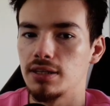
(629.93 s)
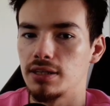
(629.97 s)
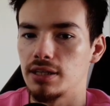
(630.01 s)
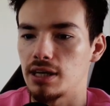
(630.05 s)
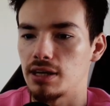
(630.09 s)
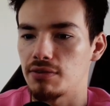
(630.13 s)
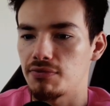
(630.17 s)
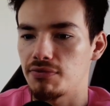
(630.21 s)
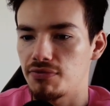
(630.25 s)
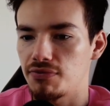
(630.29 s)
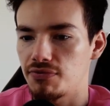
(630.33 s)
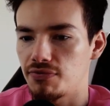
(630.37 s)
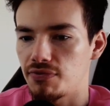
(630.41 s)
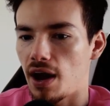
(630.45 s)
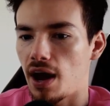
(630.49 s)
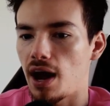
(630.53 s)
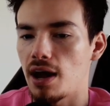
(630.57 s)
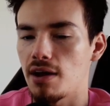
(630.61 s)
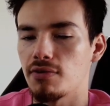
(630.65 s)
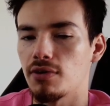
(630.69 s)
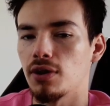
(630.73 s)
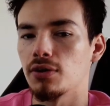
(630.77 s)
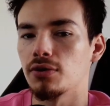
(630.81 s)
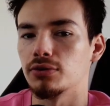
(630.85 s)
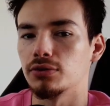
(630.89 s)
they have five
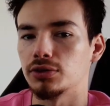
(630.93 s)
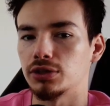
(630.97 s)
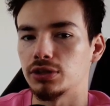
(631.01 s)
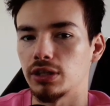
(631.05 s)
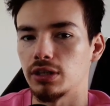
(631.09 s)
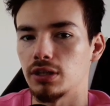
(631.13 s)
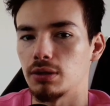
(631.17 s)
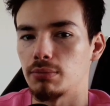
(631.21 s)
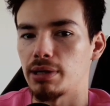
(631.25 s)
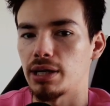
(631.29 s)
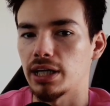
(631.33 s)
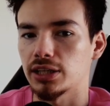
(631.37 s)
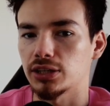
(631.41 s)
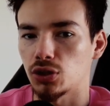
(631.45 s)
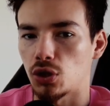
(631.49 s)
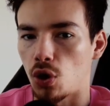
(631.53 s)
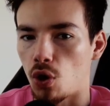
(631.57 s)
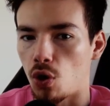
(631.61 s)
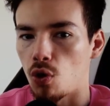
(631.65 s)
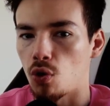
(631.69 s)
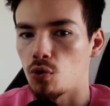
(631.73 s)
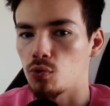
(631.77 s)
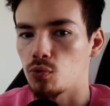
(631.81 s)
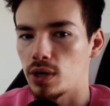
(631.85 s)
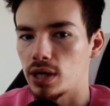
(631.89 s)
other center backs
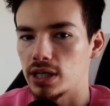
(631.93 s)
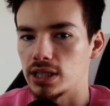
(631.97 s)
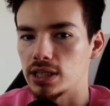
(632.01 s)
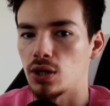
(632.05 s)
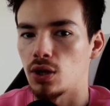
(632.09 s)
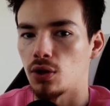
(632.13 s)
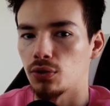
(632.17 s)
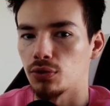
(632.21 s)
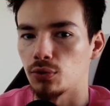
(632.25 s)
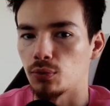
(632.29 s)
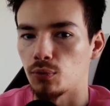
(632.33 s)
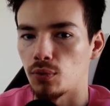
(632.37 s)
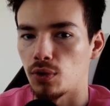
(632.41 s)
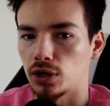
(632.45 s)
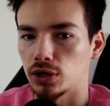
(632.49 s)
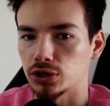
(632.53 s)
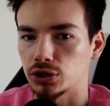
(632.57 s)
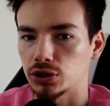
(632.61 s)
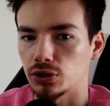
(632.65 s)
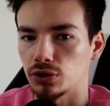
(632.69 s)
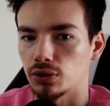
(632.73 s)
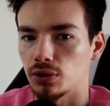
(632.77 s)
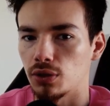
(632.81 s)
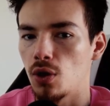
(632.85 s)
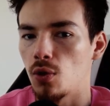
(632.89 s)
already on the
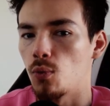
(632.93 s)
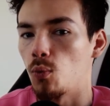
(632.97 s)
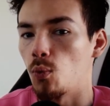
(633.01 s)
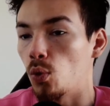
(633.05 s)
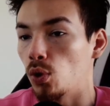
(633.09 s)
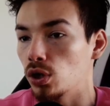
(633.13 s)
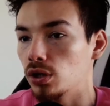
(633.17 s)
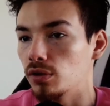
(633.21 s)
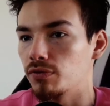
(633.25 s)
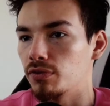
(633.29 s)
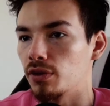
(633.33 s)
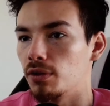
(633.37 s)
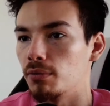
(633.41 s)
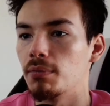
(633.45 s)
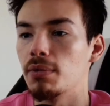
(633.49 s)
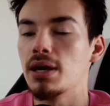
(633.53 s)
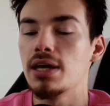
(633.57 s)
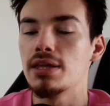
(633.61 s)
roster. One of them,